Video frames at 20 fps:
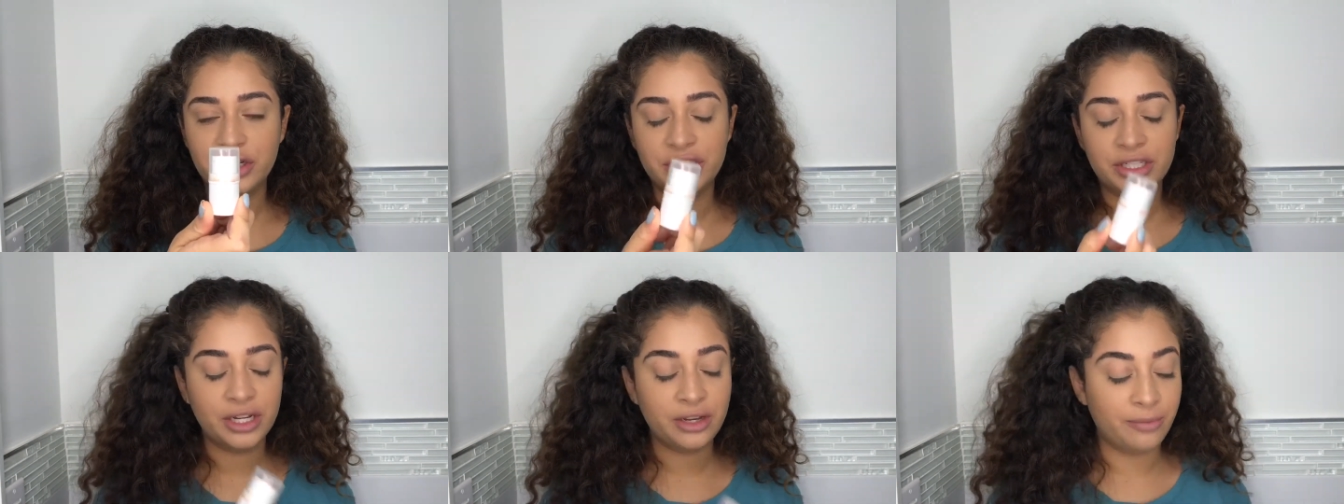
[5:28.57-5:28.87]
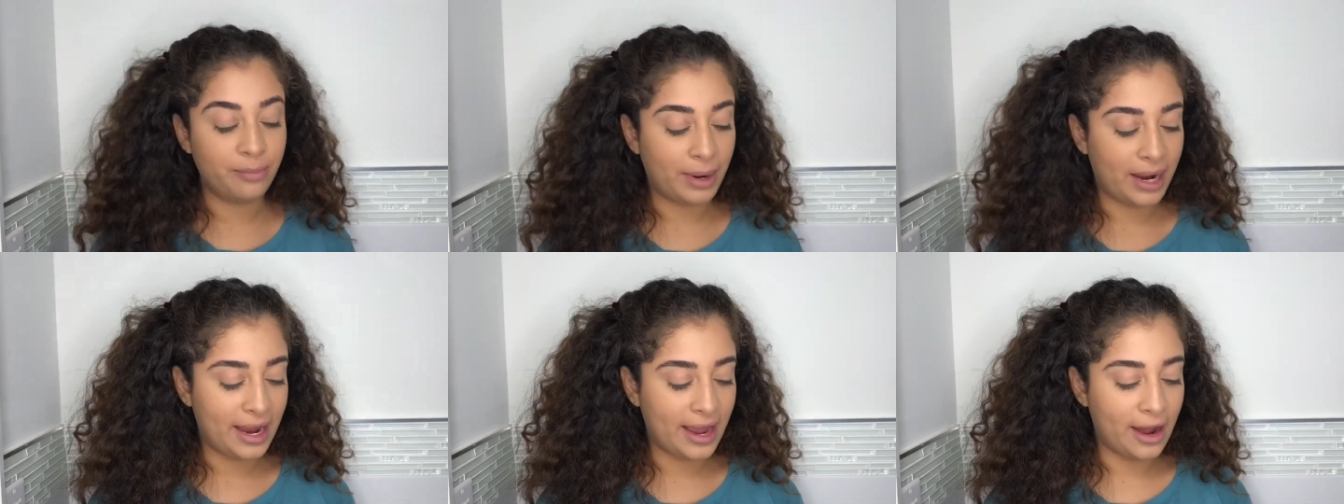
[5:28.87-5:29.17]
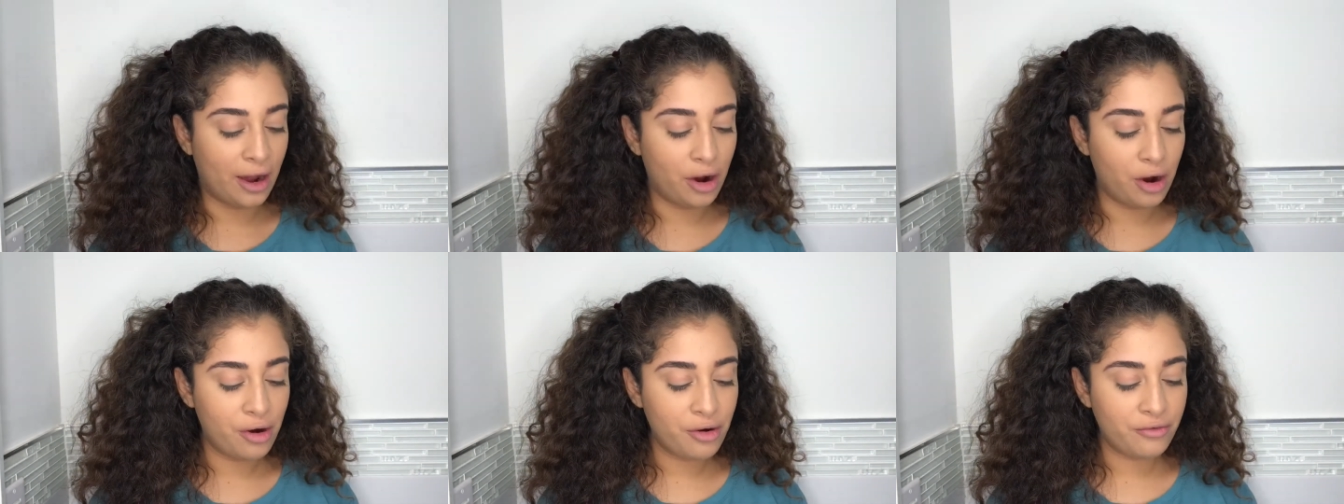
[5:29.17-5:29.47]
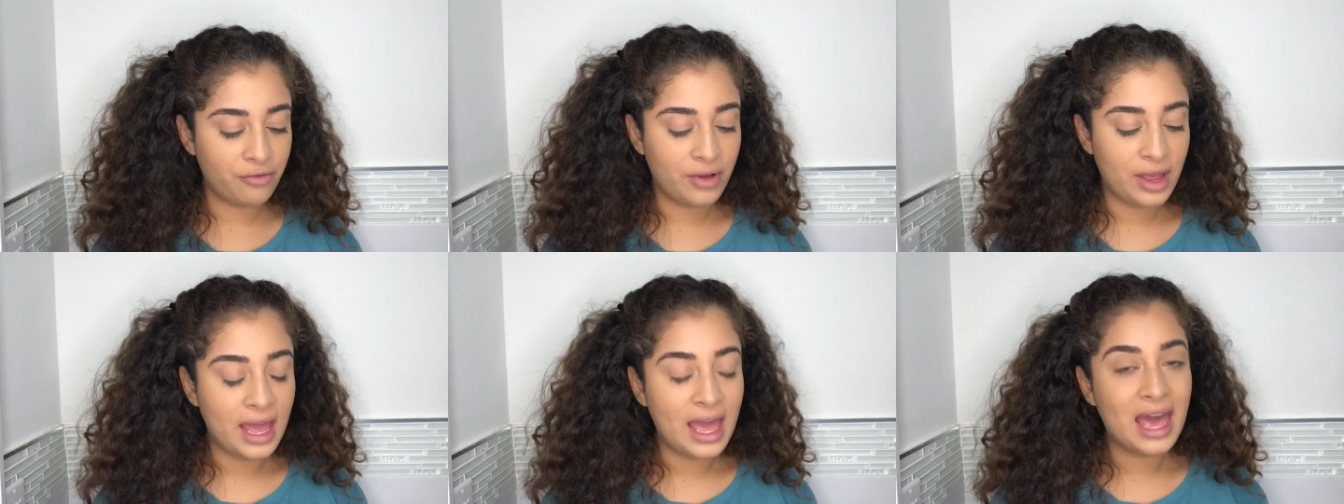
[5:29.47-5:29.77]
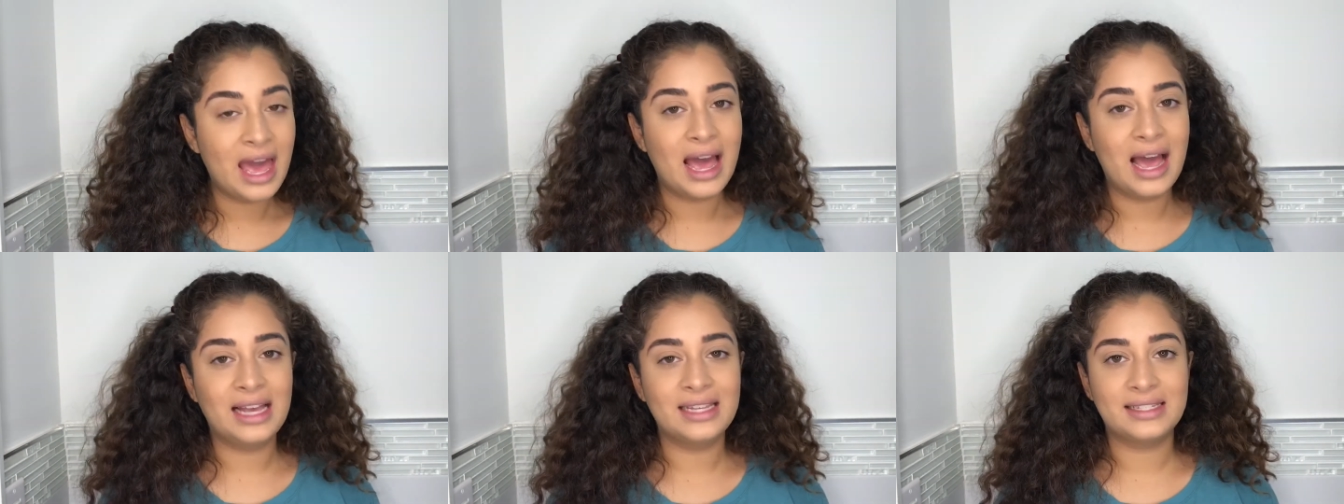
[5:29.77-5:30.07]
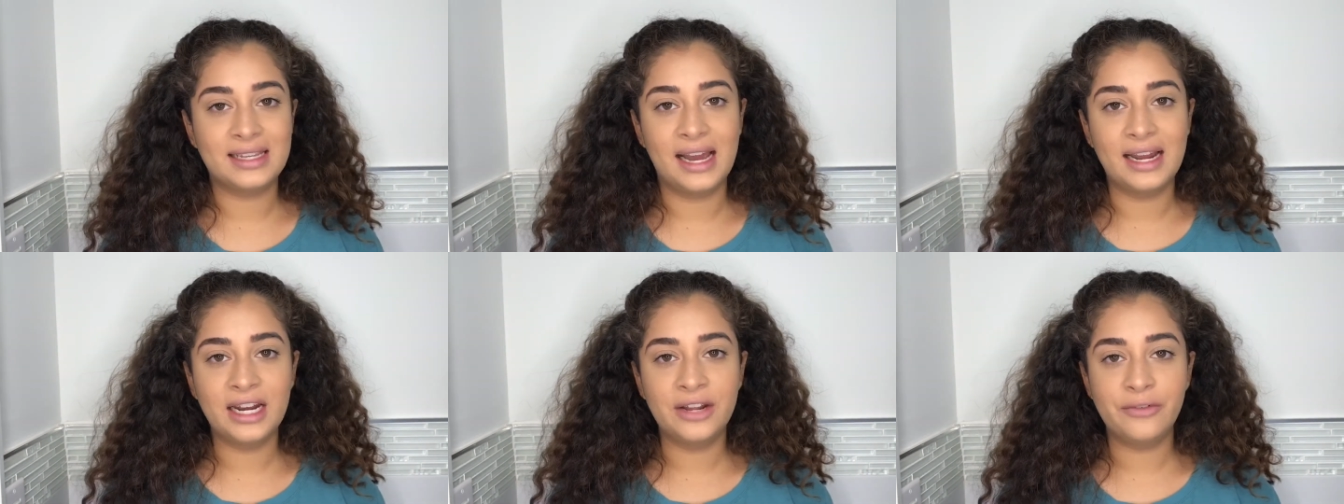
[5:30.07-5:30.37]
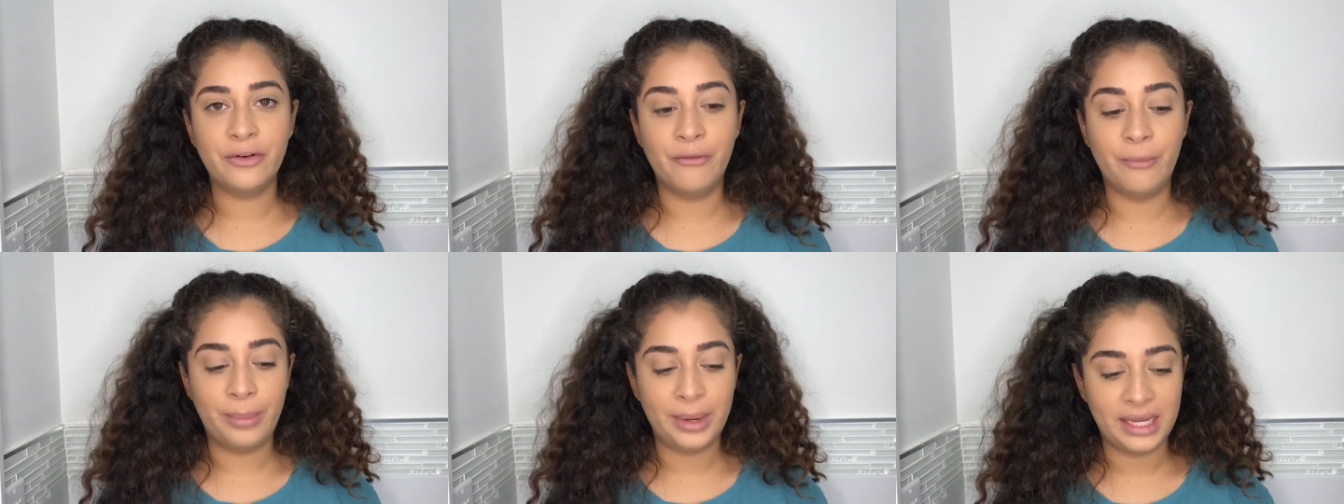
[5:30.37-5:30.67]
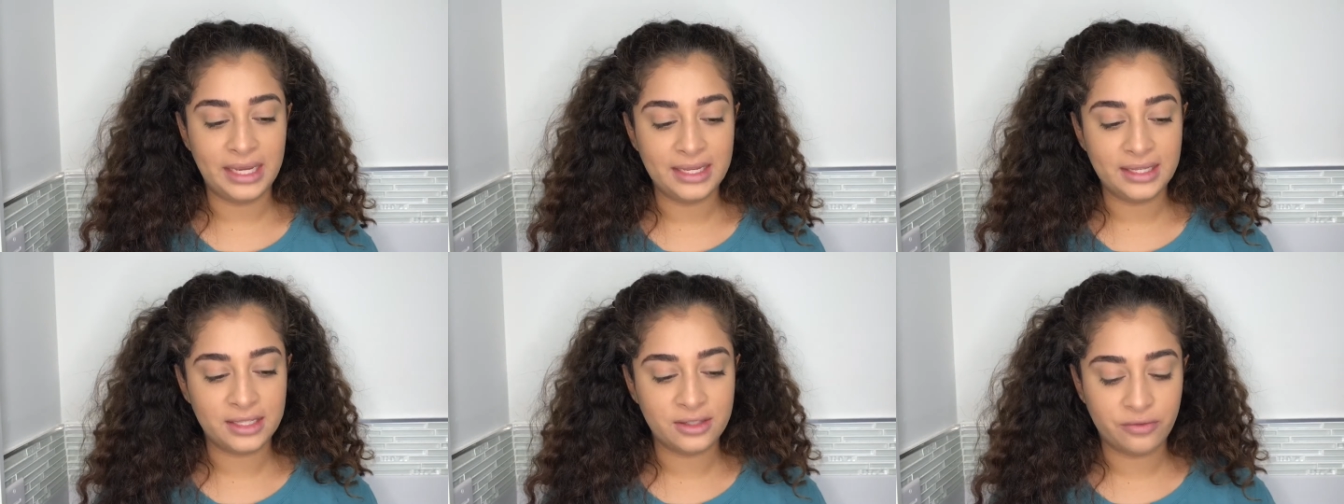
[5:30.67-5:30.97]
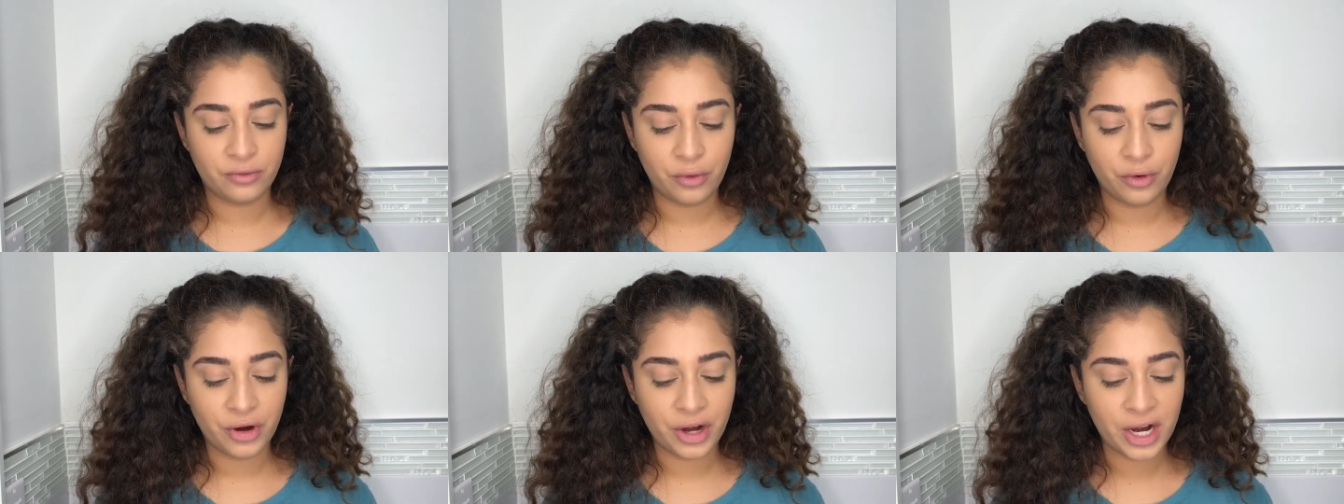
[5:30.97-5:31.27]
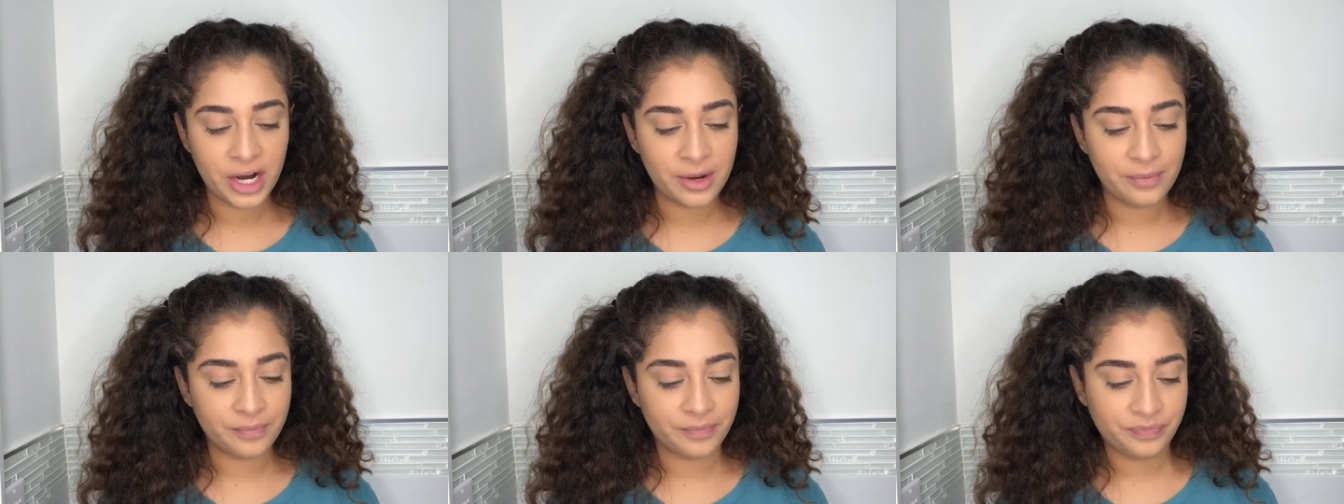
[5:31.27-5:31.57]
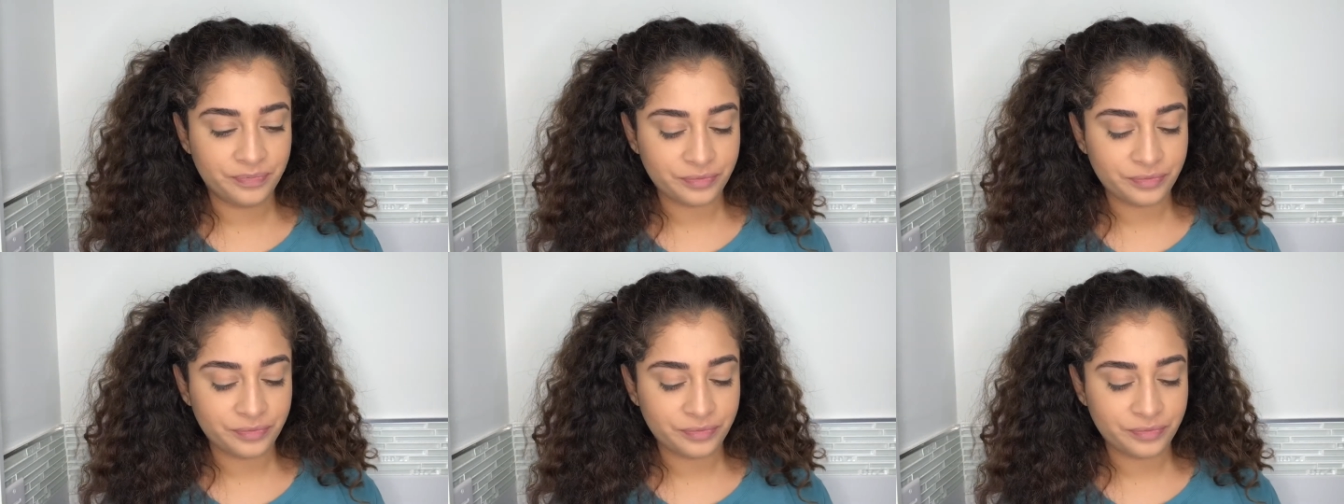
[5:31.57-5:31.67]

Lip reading: stick by e.l.f. as kind of a base for it.